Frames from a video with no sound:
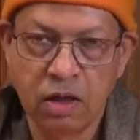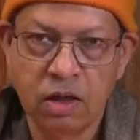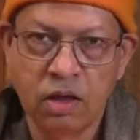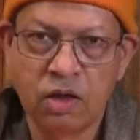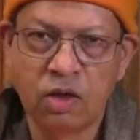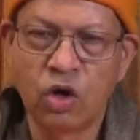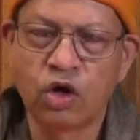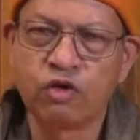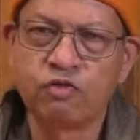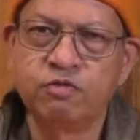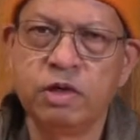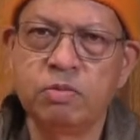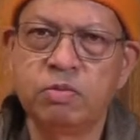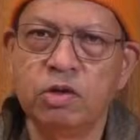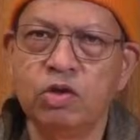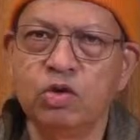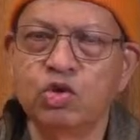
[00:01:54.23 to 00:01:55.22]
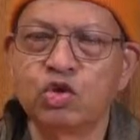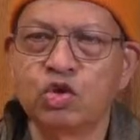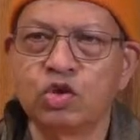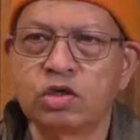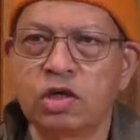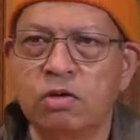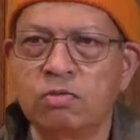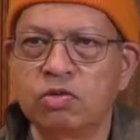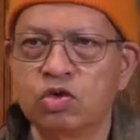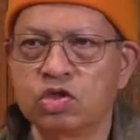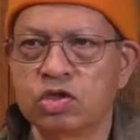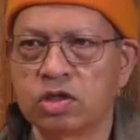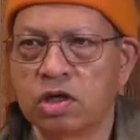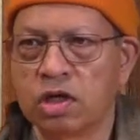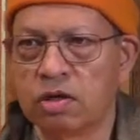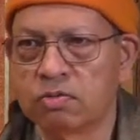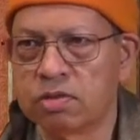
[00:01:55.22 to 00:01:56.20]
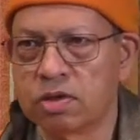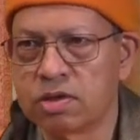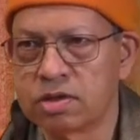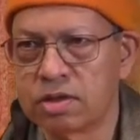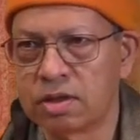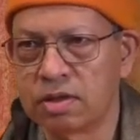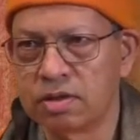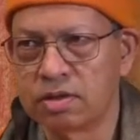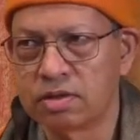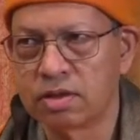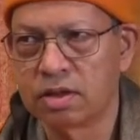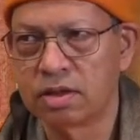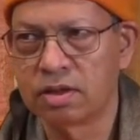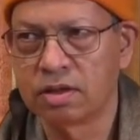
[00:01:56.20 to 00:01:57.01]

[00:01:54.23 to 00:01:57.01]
A lot of people used to come to Sri Ramakrishna, I say,